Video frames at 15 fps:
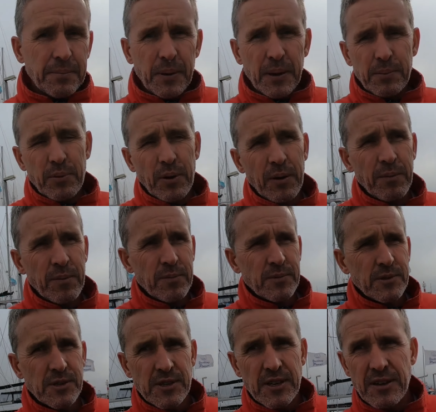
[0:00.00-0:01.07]
been
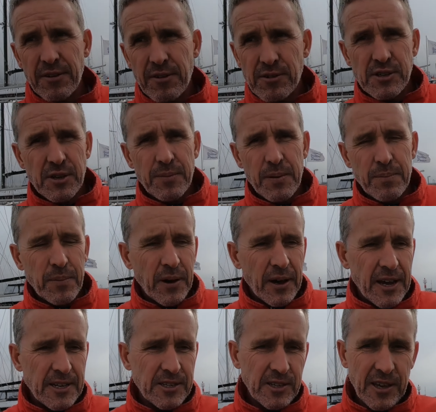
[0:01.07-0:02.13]
problems. There have also been
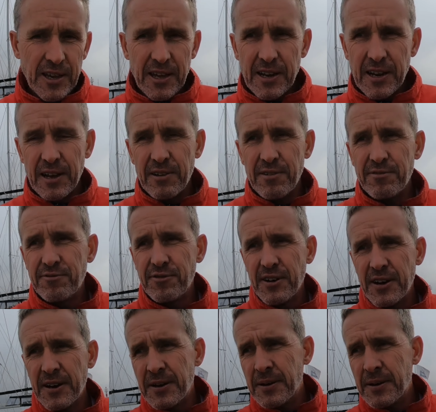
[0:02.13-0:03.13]
buyers that have